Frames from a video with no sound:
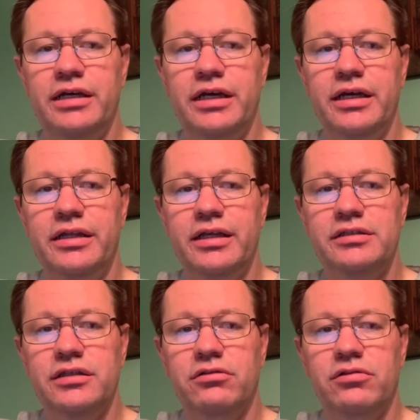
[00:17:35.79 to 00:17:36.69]
and they
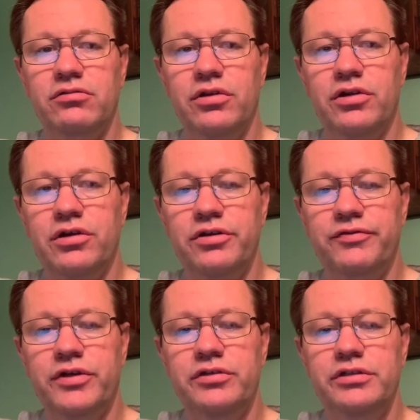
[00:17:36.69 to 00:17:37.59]
sold on the
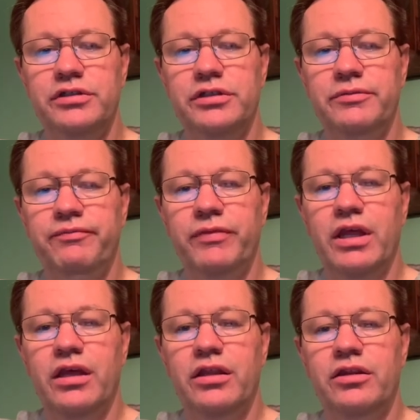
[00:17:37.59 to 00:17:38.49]
31st.
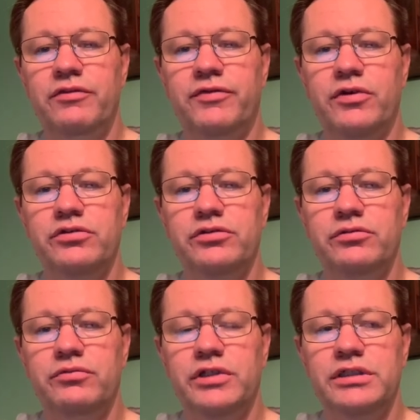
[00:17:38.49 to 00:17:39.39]
The first
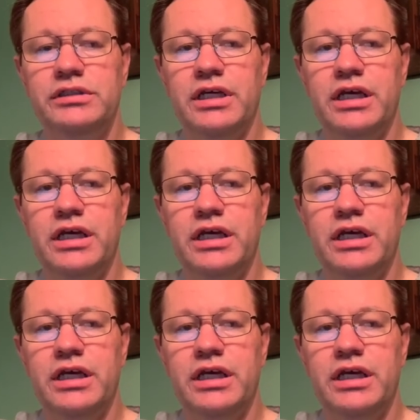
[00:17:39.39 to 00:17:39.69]
one was